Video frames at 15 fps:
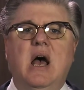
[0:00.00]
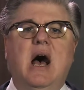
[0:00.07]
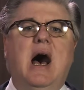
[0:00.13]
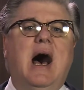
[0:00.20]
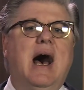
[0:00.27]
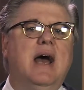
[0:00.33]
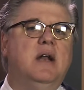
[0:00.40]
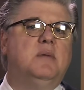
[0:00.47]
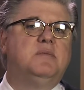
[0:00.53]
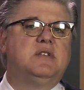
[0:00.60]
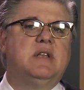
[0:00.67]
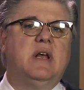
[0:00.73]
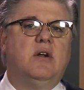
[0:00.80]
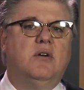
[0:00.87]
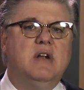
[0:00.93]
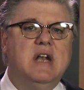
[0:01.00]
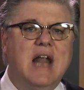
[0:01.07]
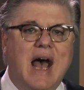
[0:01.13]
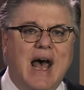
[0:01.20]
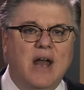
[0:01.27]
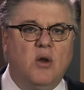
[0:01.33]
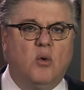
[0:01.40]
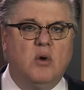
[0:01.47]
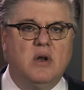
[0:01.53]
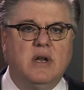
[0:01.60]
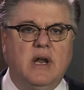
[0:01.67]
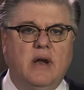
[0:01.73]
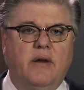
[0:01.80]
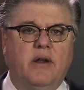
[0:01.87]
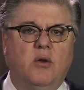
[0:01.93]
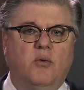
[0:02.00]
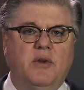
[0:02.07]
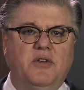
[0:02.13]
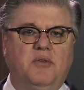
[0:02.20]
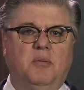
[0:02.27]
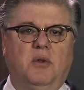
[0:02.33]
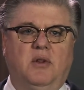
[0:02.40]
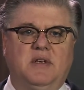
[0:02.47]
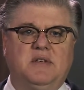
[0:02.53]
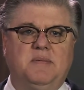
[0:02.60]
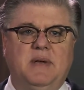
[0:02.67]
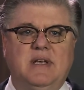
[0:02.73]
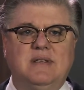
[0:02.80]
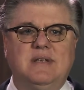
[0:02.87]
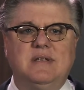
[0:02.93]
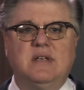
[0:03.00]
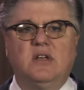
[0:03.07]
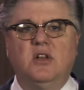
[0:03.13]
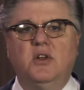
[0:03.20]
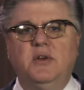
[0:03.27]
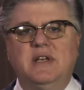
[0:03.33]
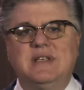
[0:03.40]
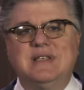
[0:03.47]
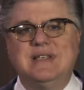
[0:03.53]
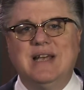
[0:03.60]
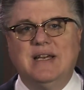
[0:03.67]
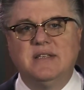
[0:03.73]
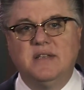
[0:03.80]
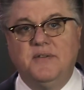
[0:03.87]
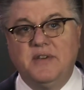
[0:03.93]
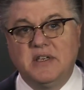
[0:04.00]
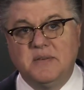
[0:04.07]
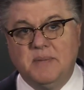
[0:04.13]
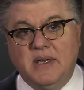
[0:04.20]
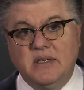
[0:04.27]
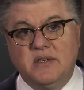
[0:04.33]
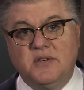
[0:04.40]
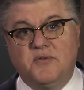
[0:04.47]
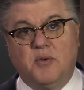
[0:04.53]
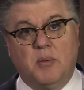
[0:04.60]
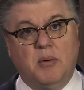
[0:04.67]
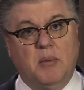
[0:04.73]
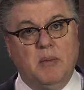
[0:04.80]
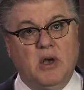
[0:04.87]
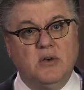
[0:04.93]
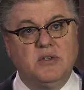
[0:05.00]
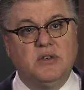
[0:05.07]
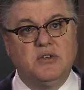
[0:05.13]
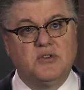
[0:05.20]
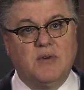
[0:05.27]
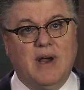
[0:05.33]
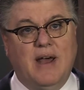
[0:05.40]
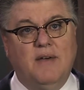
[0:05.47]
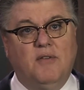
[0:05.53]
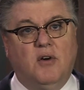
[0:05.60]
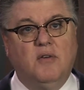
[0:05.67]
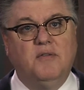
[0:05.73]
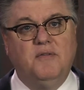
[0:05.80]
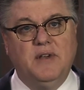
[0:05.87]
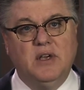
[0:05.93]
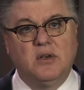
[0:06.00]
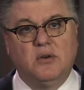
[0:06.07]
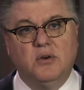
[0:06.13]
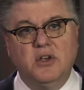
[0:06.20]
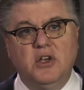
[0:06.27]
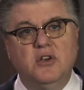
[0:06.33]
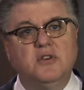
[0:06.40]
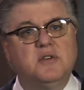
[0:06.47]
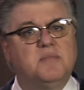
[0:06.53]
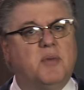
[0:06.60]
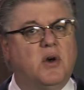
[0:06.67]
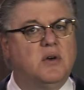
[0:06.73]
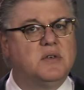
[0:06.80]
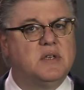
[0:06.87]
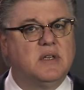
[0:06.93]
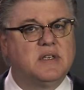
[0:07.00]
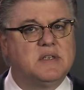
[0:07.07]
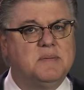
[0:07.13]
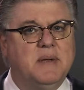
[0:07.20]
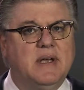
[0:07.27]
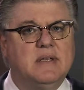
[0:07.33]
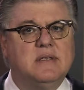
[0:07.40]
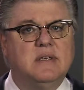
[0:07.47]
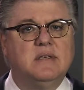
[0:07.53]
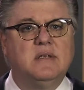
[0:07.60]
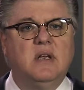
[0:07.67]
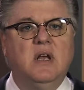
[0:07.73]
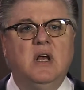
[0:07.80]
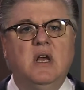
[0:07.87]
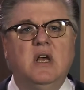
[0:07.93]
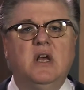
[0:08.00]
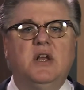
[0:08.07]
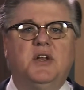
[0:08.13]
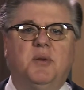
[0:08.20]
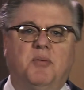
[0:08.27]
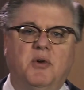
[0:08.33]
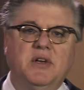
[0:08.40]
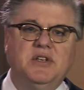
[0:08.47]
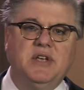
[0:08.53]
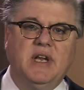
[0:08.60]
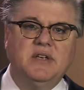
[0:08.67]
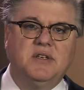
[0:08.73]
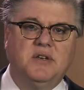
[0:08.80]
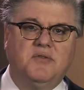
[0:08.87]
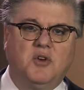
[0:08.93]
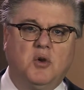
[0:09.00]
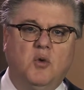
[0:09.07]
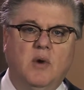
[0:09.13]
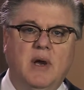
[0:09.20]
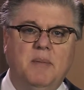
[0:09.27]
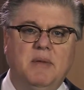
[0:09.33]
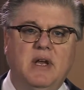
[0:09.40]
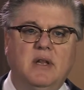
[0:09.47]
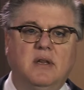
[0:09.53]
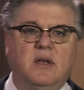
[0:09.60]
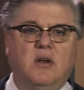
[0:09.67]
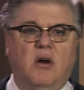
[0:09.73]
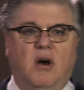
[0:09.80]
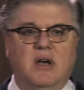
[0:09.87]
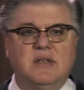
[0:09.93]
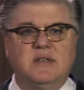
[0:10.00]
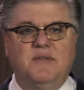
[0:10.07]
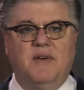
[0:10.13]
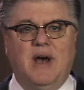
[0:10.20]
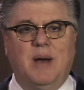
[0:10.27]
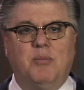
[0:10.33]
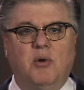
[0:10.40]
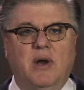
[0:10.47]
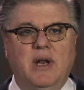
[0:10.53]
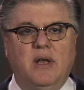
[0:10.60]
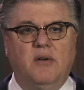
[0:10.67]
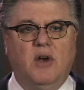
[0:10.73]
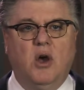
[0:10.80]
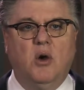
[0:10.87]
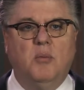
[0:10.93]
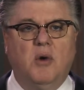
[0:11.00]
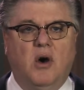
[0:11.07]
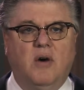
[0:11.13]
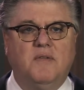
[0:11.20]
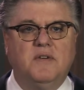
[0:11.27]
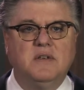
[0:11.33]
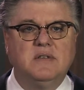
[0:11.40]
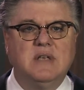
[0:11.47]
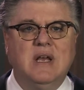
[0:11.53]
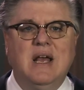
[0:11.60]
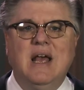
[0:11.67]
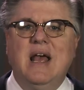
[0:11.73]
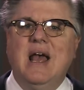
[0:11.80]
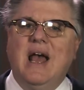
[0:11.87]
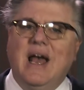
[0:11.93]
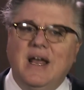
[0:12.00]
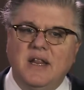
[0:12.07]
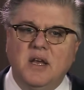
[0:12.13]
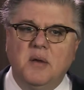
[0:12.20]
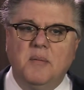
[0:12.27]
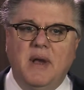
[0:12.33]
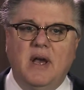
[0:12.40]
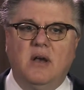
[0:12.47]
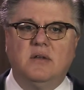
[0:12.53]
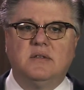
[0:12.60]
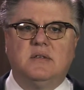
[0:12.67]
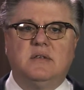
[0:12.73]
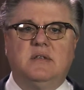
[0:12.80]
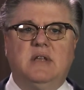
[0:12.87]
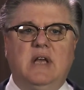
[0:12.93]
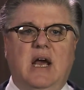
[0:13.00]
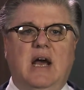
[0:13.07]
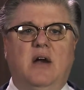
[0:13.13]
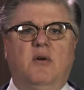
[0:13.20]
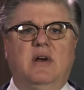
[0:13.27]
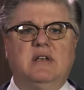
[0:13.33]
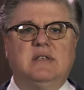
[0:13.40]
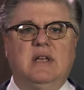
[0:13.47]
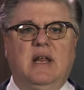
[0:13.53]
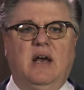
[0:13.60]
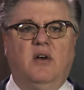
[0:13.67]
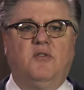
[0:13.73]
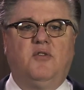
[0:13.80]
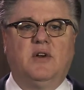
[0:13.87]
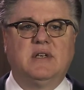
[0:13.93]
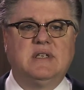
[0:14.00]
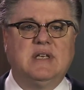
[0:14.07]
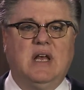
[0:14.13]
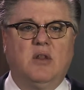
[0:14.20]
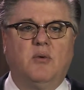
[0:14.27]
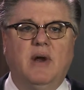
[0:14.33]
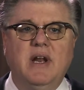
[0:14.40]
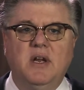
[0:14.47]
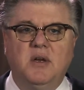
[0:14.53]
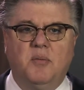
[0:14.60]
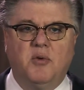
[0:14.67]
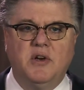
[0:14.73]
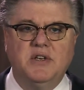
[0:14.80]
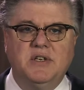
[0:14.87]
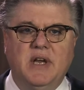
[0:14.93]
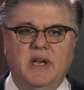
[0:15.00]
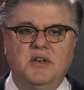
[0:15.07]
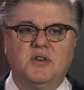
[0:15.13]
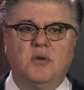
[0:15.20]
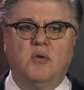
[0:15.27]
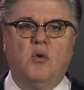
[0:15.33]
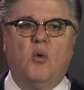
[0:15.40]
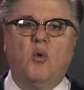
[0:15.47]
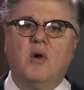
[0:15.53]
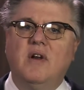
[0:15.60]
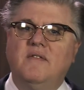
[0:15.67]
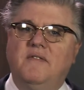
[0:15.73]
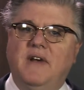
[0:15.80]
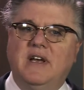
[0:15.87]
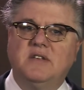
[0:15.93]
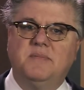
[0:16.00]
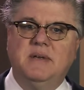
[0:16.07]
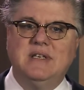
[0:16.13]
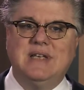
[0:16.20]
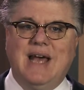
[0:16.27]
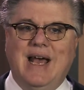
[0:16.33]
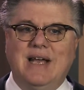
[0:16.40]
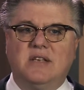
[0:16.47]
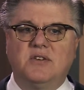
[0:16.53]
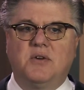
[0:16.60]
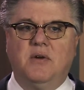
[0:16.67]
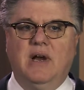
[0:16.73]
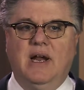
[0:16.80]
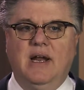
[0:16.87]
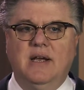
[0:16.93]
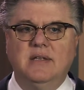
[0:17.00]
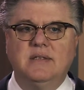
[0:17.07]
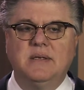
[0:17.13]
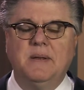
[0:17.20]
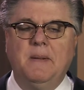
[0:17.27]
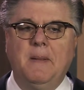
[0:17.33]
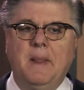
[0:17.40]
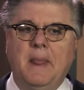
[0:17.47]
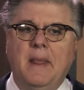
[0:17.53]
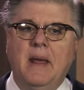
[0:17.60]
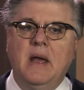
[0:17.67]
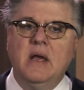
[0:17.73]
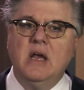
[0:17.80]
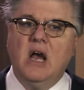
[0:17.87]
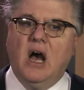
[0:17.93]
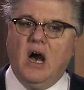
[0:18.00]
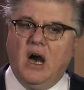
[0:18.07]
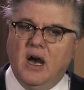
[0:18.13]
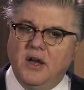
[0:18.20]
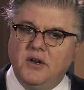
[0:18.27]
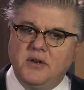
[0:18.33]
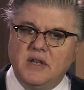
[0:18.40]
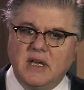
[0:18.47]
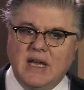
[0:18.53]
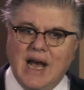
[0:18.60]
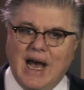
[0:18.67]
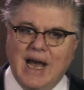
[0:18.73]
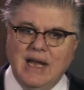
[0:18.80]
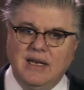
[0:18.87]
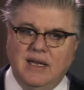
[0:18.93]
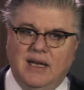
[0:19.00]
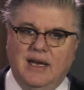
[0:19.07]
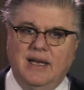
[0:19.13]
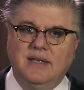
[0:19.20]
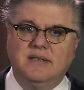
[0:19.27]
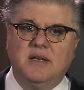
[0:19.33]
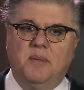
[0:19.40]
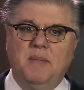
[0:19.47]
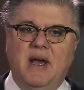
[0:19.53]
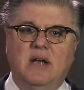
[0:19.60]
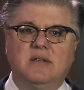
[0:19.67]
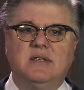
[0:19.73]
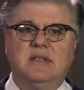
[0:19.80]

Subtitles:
Items that are not ordinary and reasonable expenses include excessive expenses for promotion, travel, vehicle use, personal expenses, depreciation of equipment, cost of operating a home office, and the amounts the IRS allowed for accelerated depreciation or investment tax credits. Under the guidelines, amounts